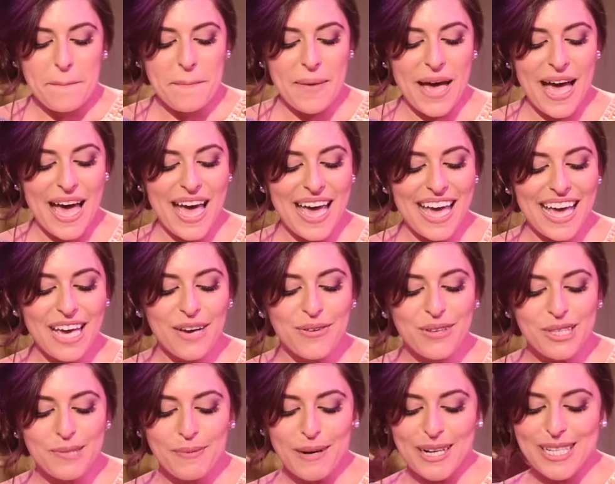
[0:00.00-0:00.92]
But it
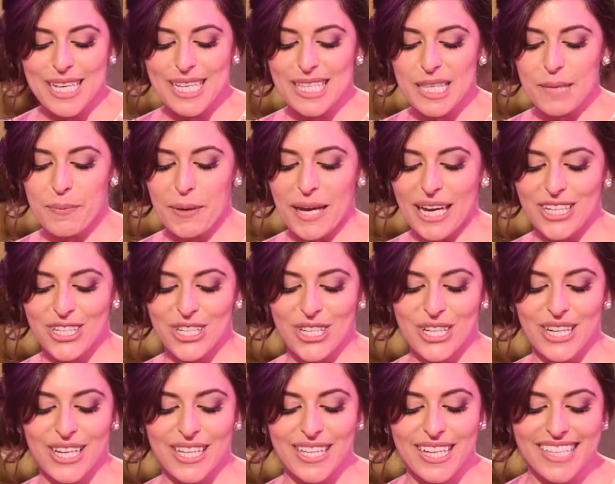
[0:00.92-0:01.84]
was
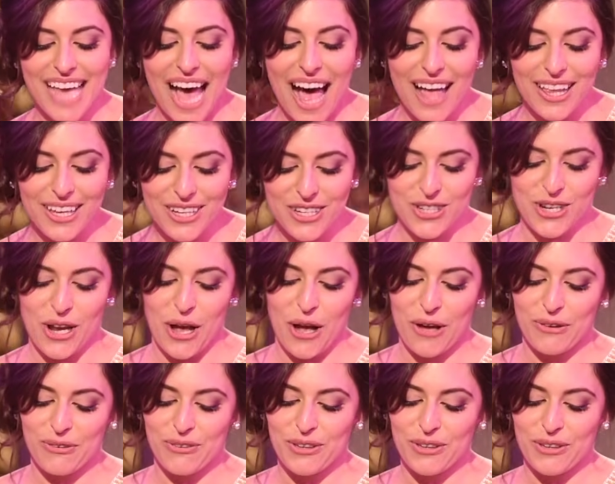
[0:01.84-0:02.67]
participation in the talent show